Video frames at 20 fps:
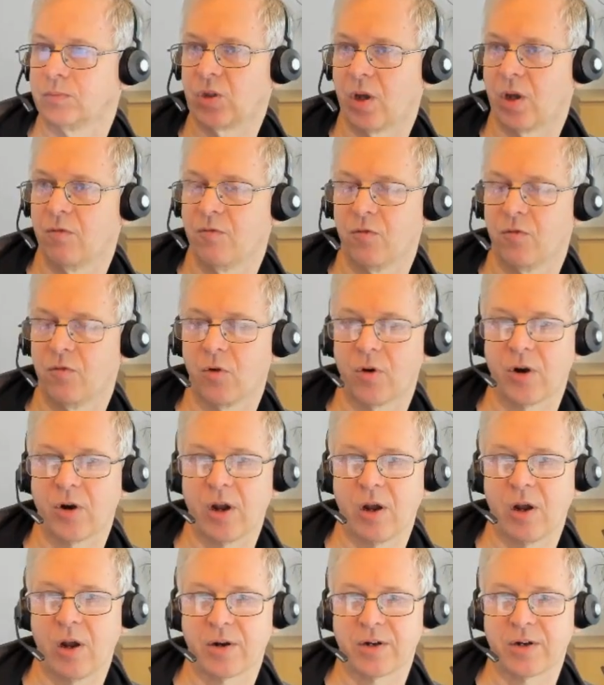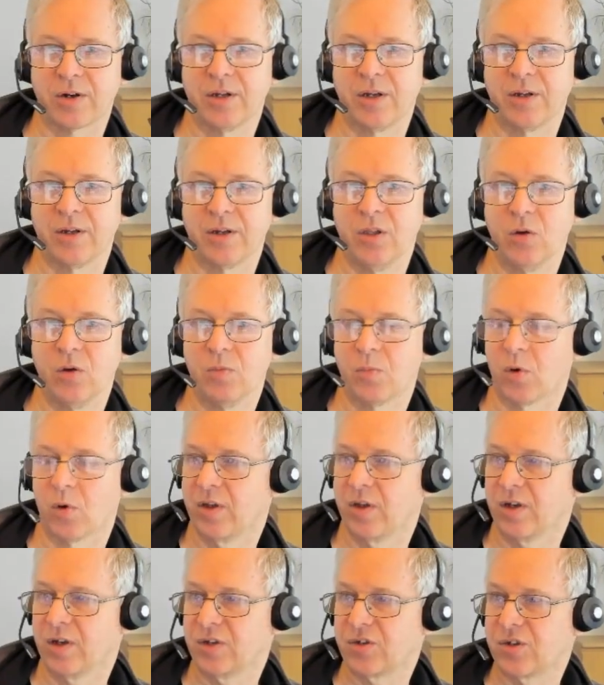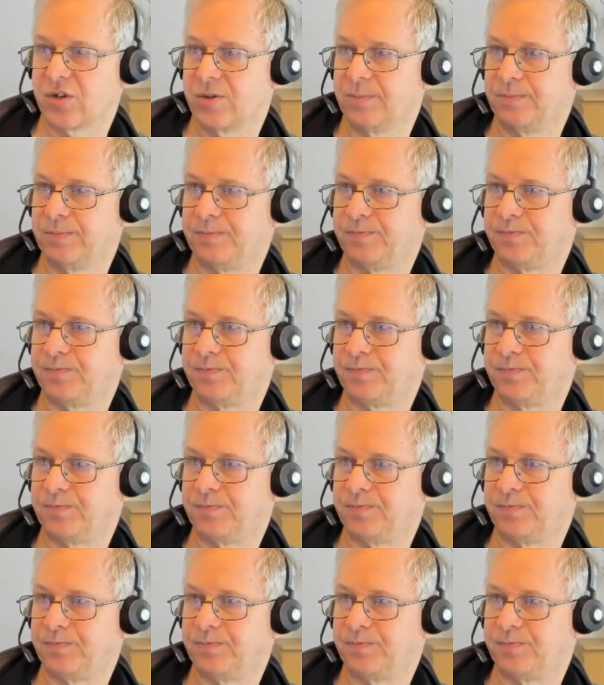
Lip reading: So now for our new products.